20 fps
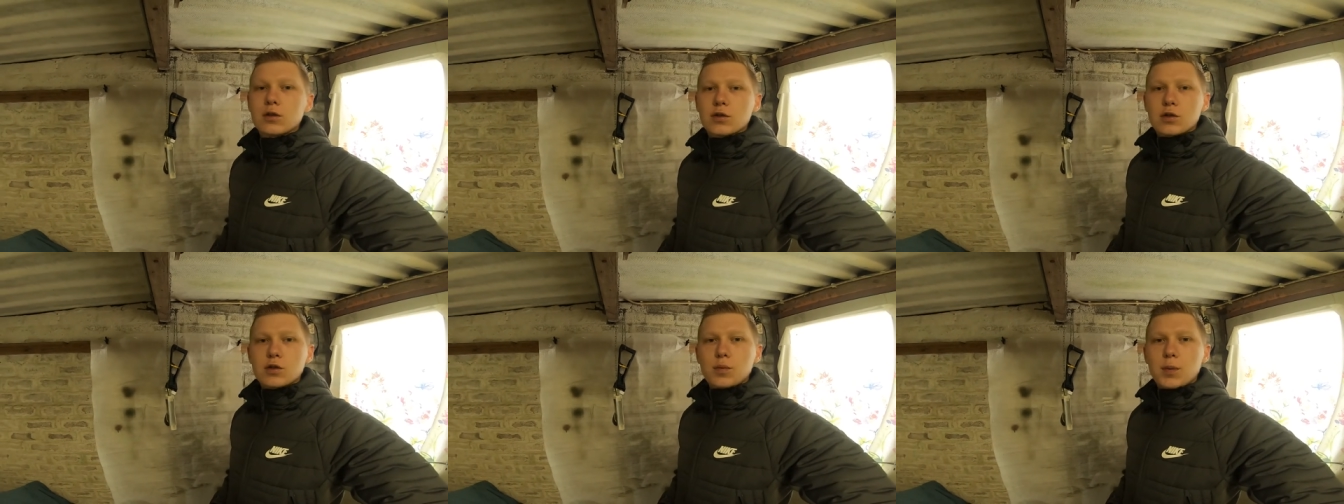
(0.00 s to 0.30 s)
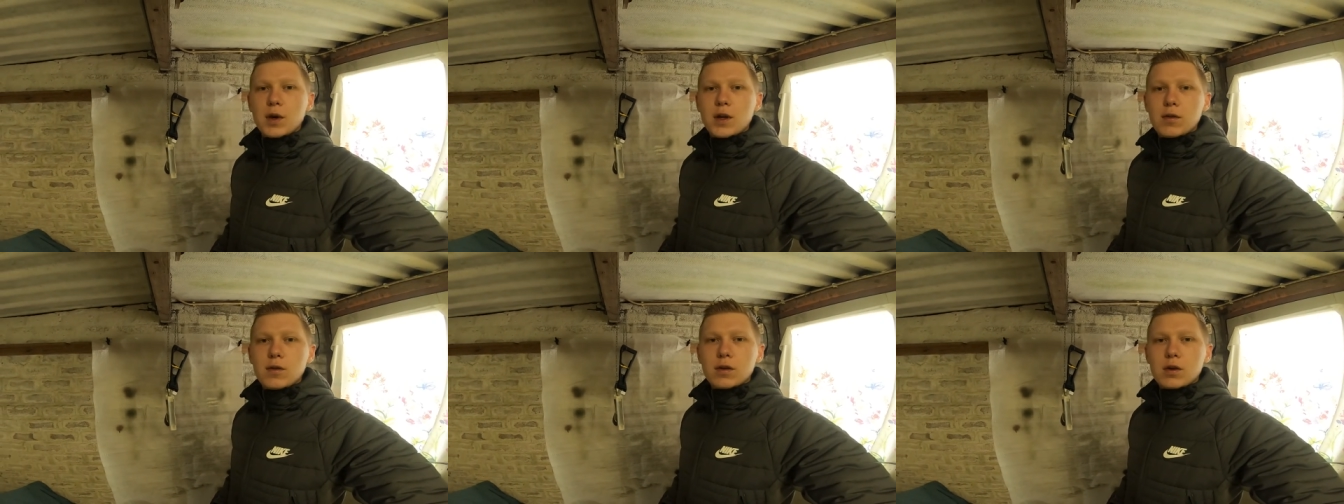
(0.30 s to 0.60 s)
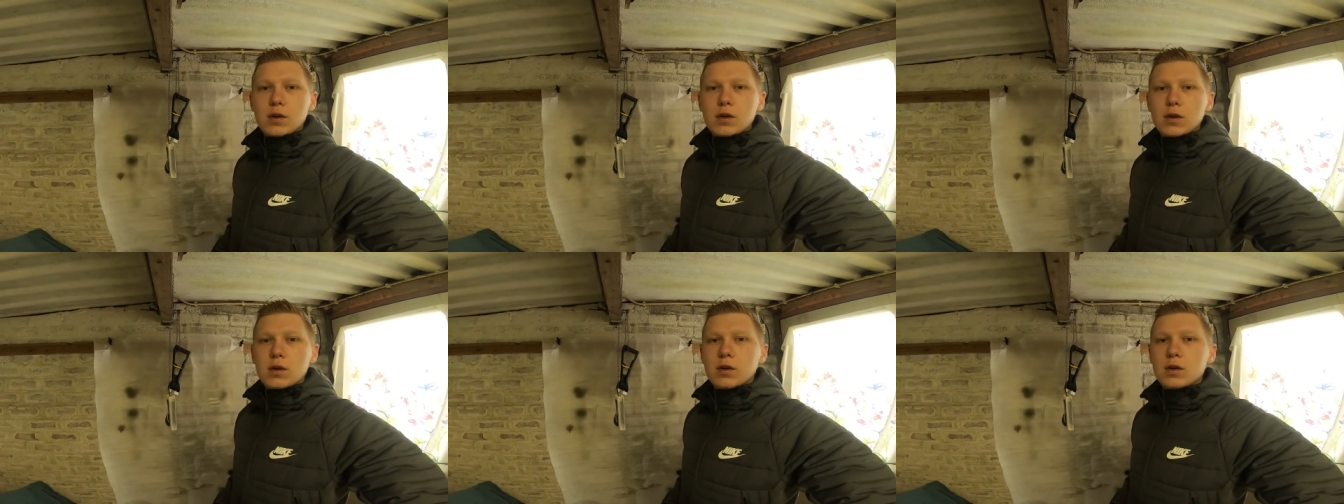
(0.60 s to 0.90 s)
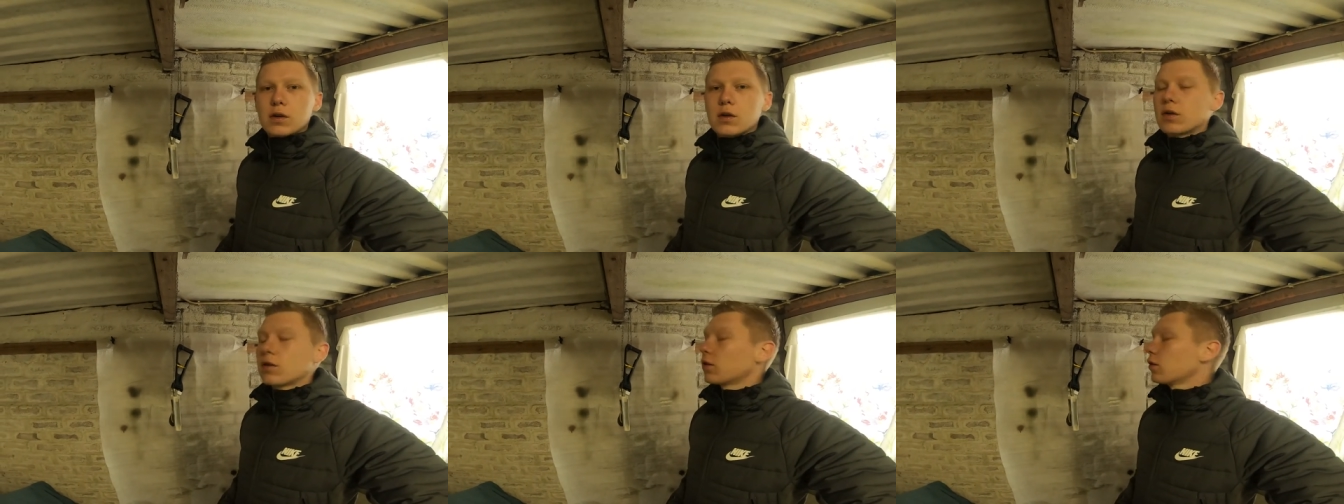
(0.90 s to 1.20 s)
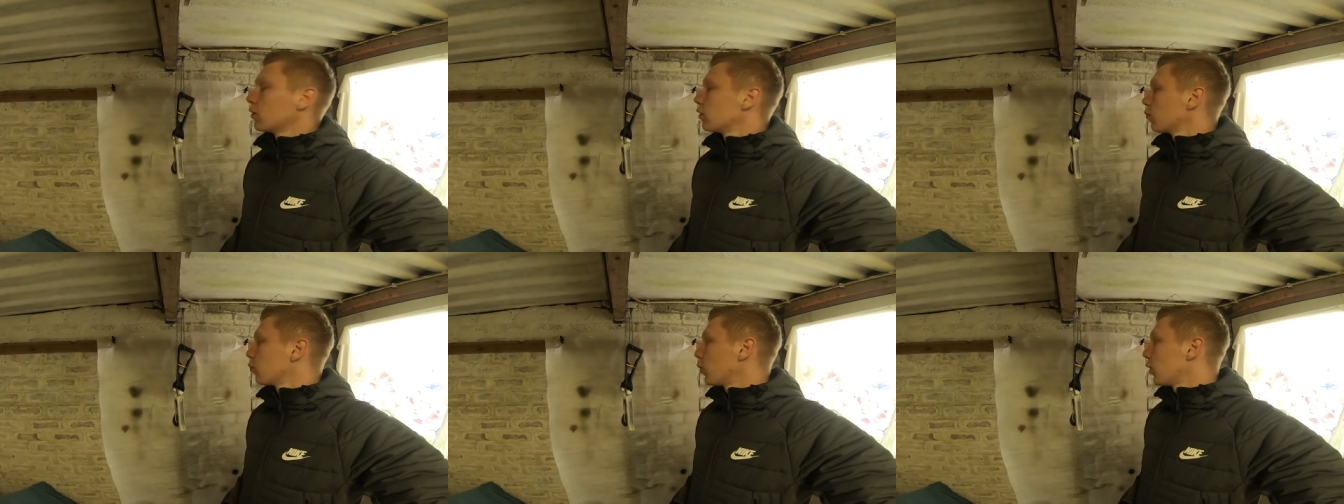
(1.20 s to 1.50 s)
suspend your
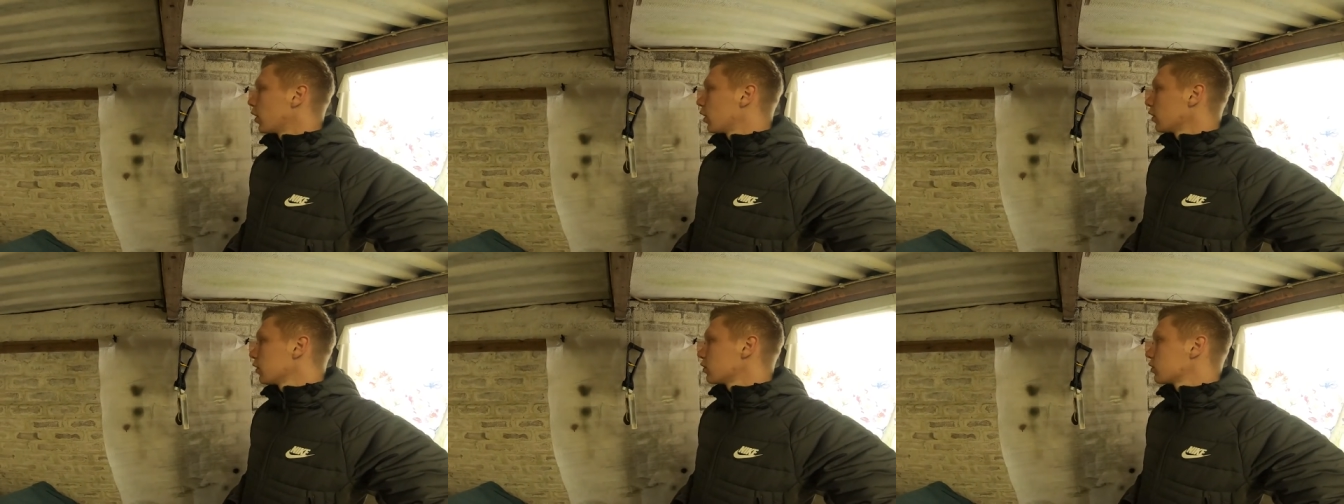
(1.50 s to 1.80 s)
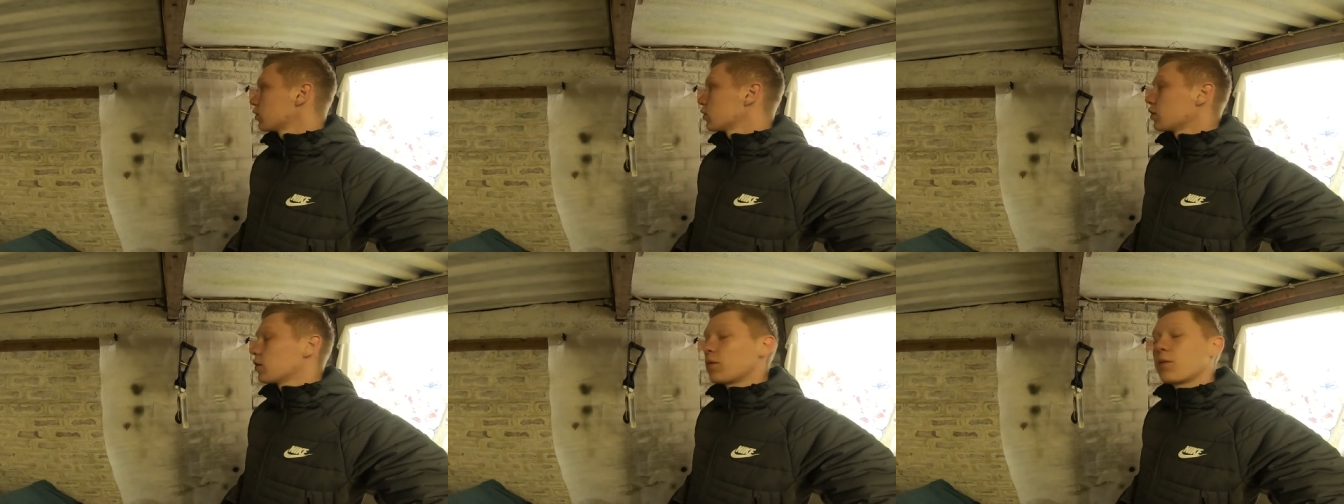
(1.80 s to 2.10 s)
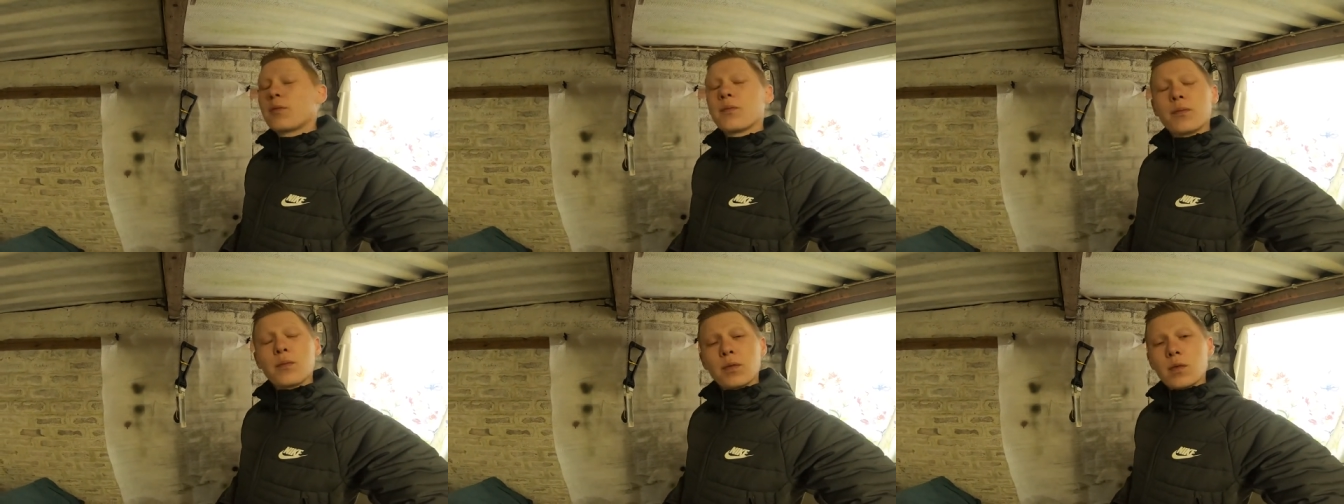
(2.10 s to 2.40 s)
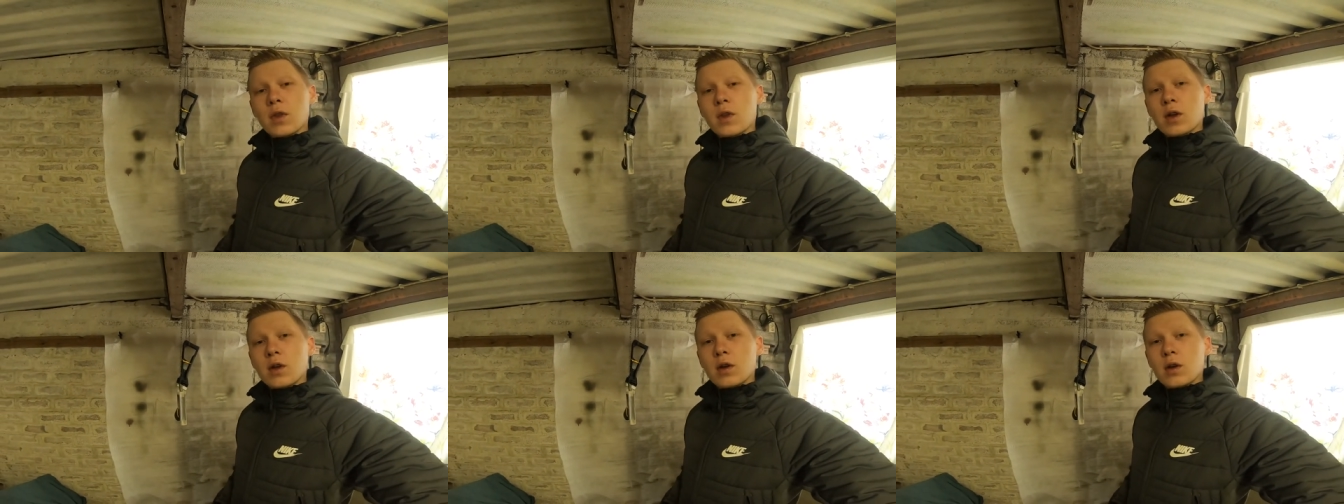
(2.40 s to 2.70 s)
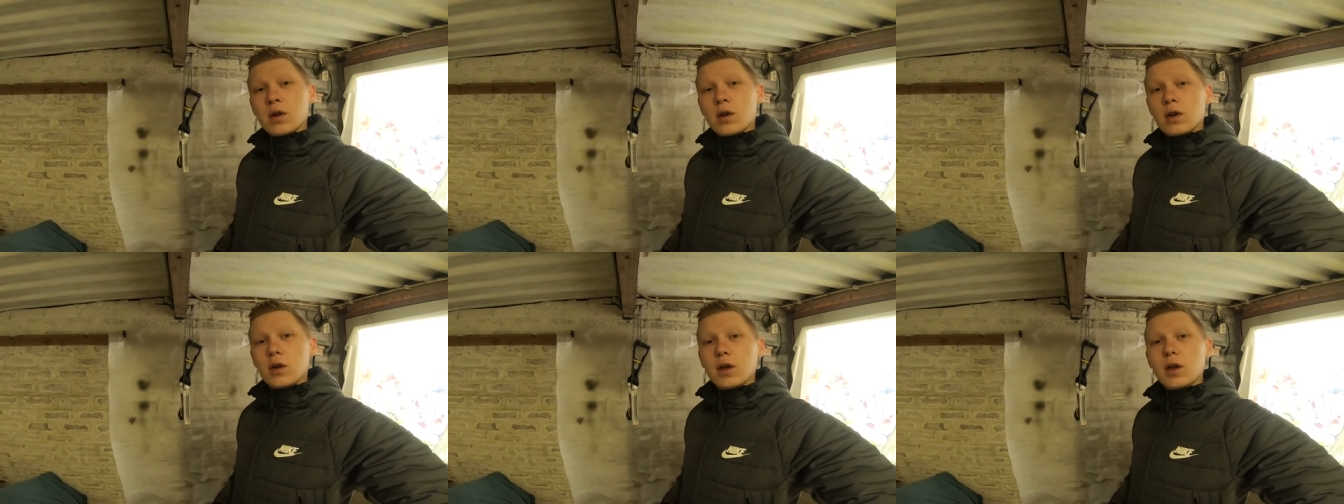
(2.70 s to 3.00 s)
parts
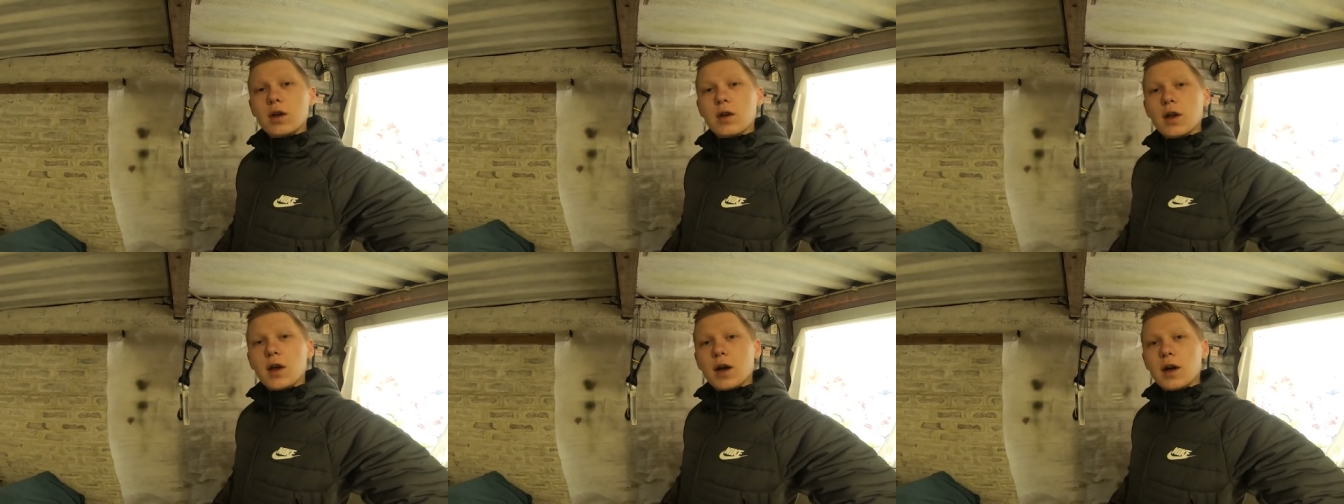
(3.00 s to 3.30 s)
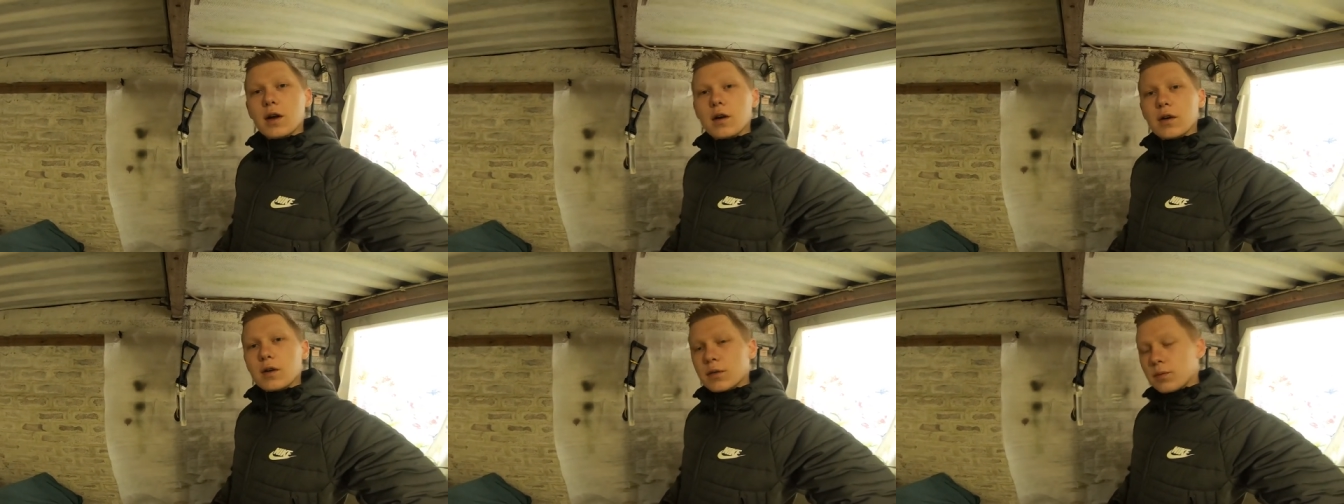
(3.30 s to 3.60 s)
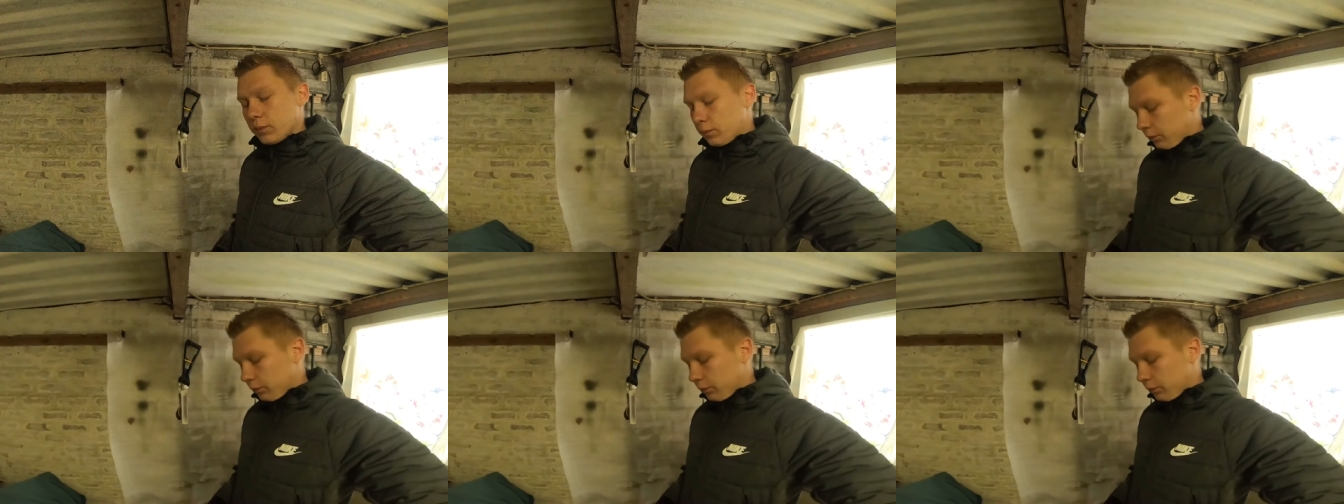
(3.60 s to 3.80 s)
in the air.